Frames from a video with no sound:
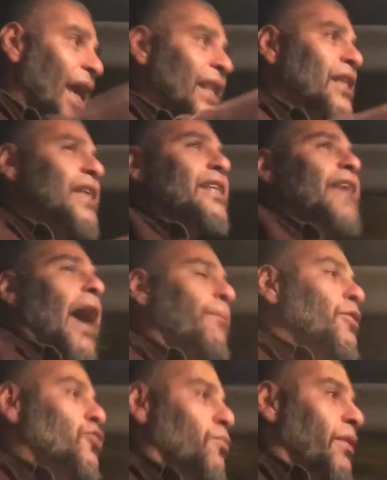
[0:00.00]
And this has
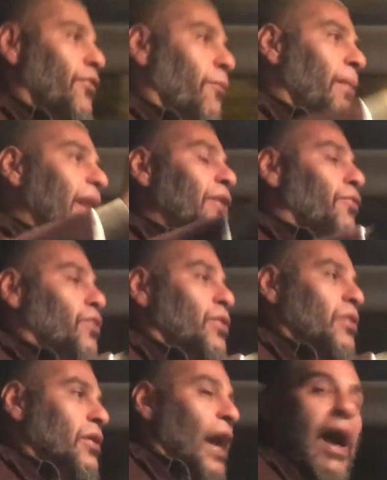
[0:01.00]
happened to me for many
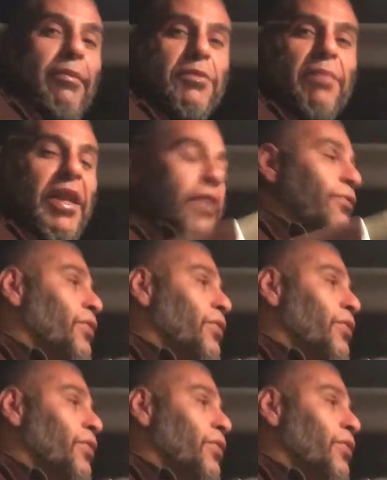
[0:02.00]
times, many